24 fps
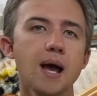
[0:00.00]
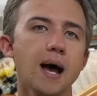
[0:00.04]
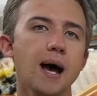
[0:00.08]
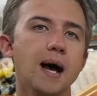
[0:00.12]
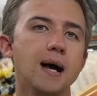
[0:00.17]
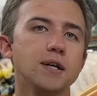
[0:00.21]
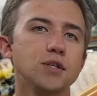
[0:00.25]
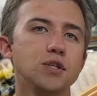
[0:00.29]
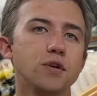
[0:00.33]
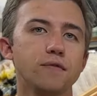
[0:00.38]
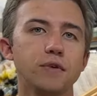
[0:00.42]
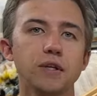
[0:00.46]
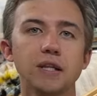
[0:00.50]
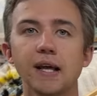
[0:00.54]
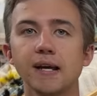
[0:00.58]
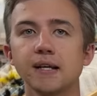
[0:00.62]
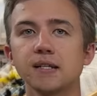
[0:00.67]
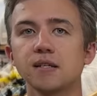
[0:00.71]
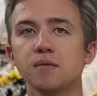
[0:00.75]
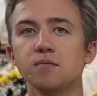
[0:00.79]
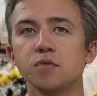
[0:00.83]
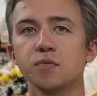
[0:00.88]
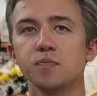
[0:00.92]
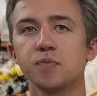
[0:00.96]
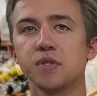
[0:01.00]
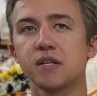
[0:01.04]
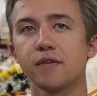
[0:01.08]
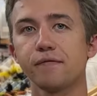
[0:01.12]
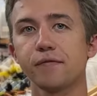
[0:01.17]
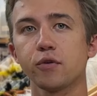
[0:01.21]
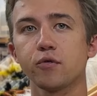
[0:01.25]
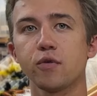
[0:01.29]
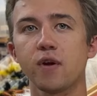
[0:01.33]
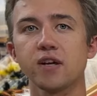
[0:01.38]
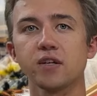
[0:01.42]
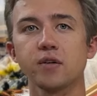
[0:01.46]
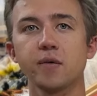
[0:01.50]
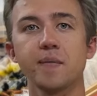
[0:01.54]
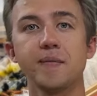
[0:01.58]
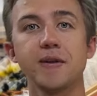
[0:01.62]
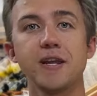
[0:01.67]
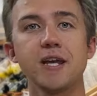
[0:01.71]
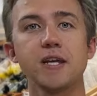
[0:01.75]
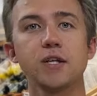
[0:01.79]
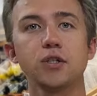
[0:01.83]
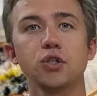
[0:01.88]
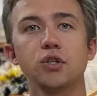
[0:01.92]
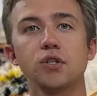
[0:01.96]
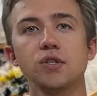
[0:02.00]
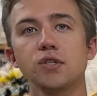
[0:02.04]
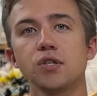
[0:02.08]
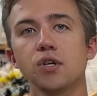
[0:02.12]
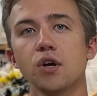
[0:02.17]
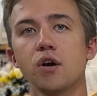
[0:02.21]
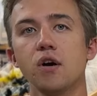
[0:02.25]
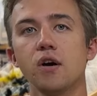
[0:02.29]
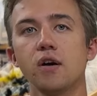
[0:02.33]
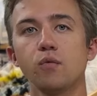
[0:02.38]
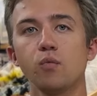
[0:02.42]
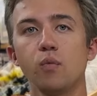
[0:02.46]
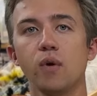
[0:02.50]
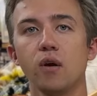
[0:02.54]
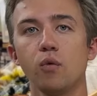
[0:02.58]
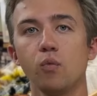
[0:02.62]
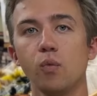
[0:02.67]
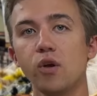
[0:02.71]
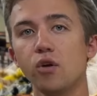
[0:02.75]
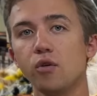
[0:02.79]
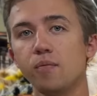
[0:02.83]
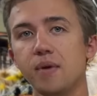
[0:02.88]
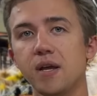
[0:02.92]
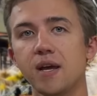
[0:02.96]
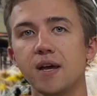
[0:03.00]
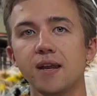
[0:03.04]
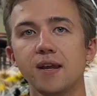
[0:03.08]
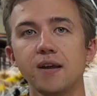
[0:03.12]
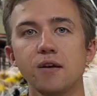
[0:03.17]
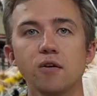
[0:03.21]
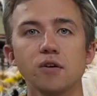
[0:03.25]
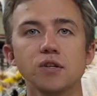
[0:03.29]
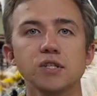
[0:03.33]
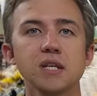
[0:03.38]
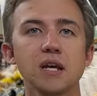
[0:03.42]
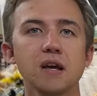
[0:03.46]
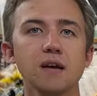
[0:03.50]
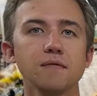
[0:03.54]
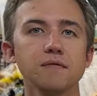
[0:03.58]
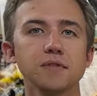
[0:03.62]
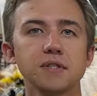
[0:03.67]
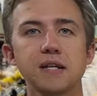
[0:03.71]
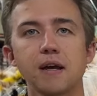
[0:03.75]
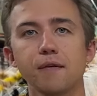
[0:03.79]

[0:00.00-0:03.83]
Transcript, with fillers: Uh, so if you'd like some specific recommendations on where we would be hitting ourselves,